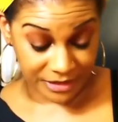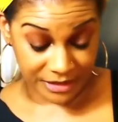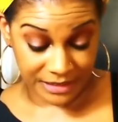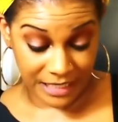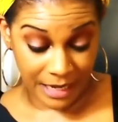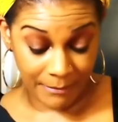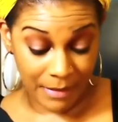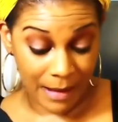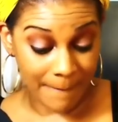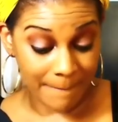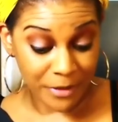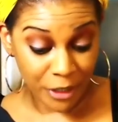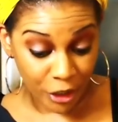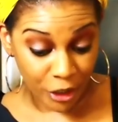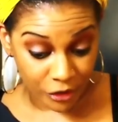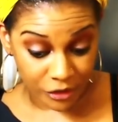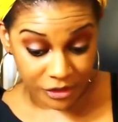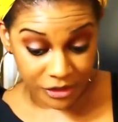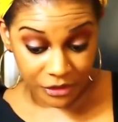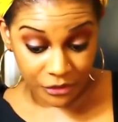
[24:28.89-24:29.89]
It's not my
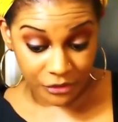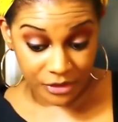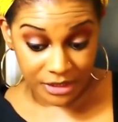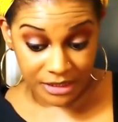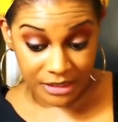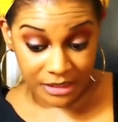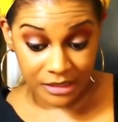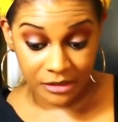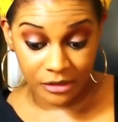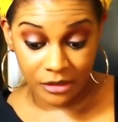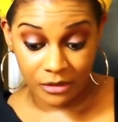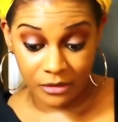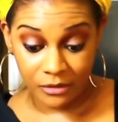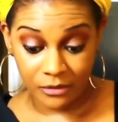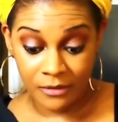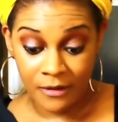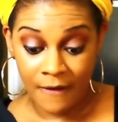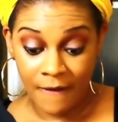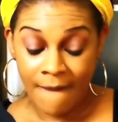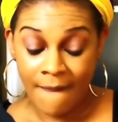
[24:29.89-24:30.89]
personal
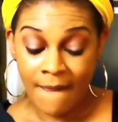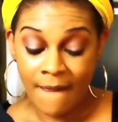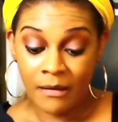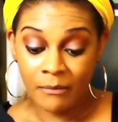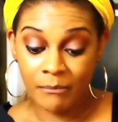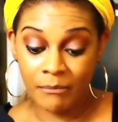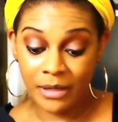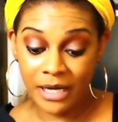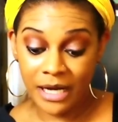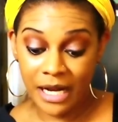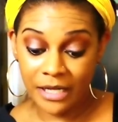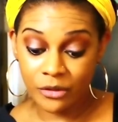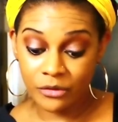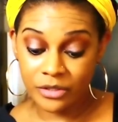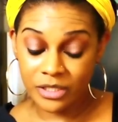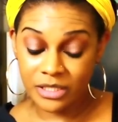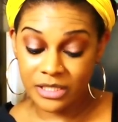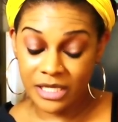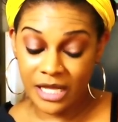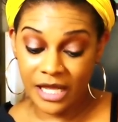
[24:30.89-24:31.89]
stilo, But I know
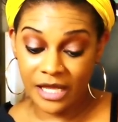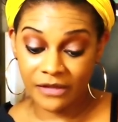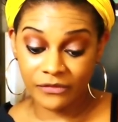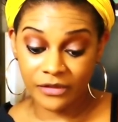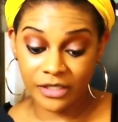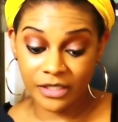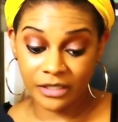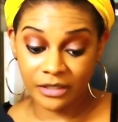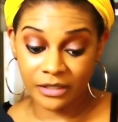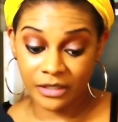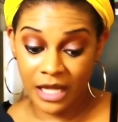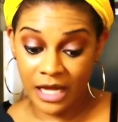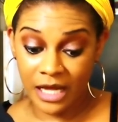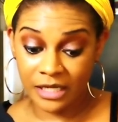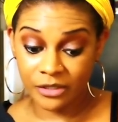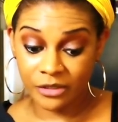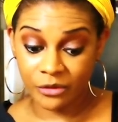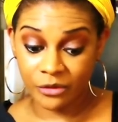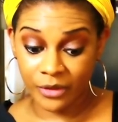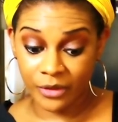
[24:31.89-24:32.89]
that they have like a lot
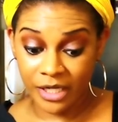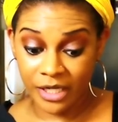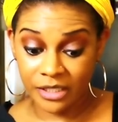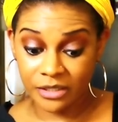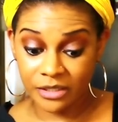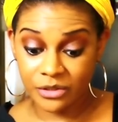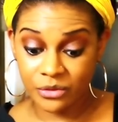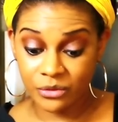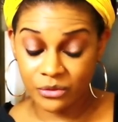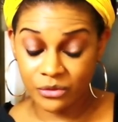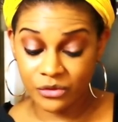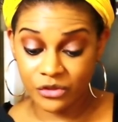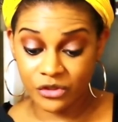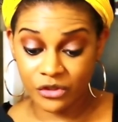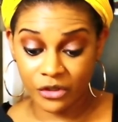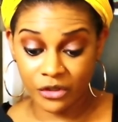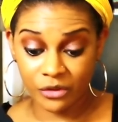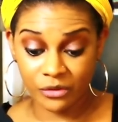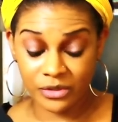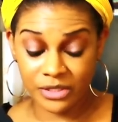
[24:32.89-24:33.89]
of gratitude
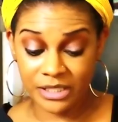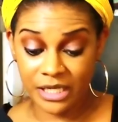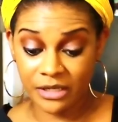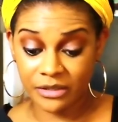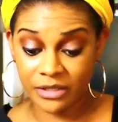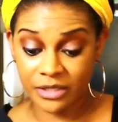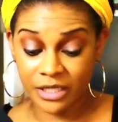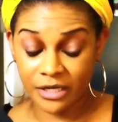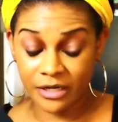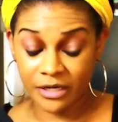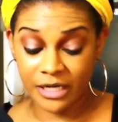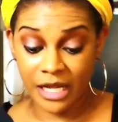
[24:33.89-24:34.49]
journals out there.